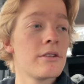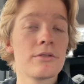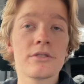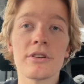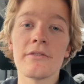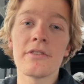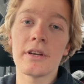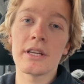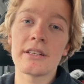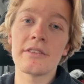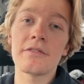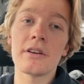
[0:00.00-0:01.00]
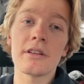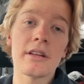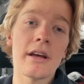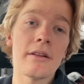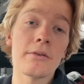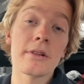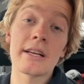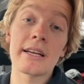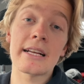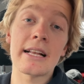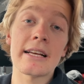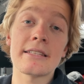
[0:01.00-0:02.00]
something different than only
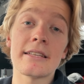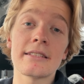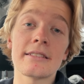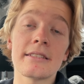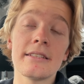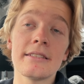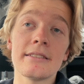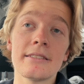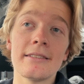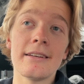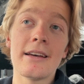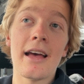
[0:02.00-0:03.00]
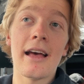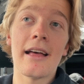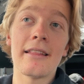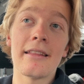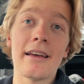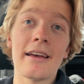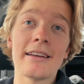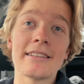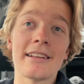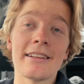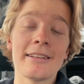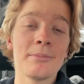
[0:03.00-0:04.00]
classic skis, and it's
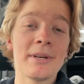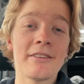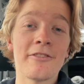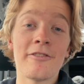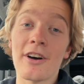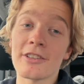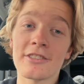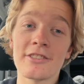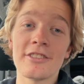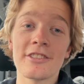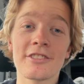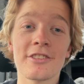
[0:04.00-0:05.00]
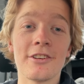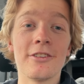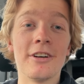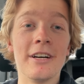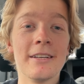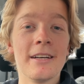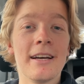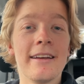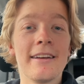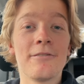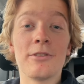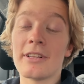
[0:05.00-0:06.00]
a little bit faster, so
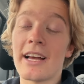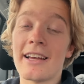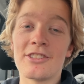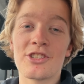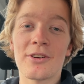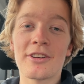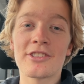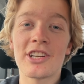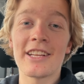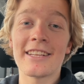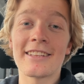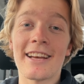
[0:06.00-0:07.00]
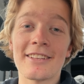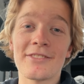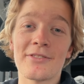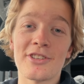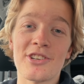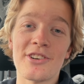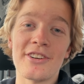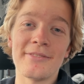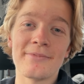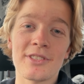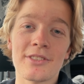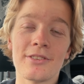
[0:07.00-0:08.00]
we'll enjoy training, that's for sure.
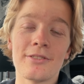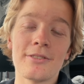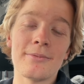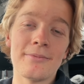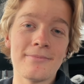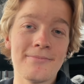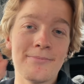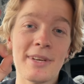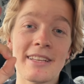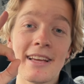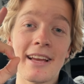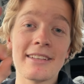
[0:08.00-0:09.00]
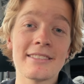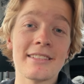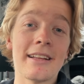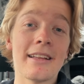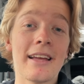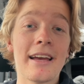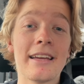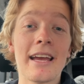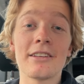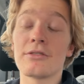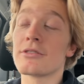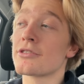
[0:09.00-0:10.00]
So big thanks, and
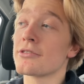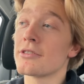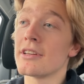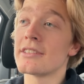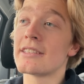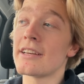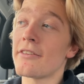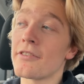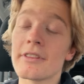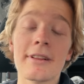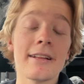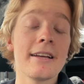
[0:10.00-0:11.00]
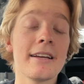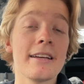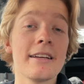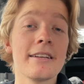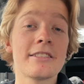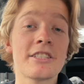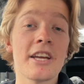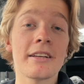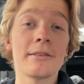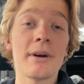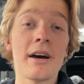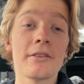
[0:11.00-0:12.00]
you should definitely check
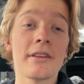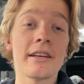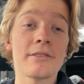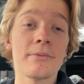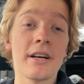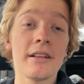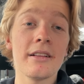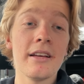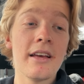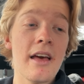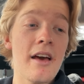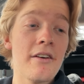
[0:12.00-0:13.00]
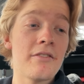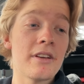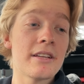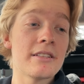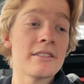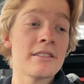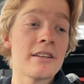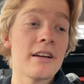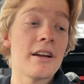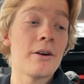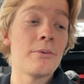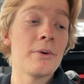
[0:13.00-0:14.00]
them out as well. I think it's
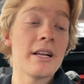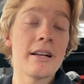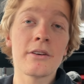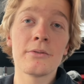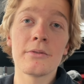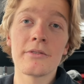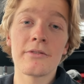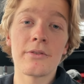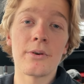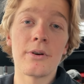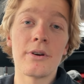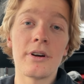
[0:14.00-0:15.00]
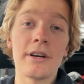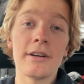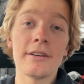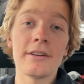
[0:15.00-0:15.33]
really cool for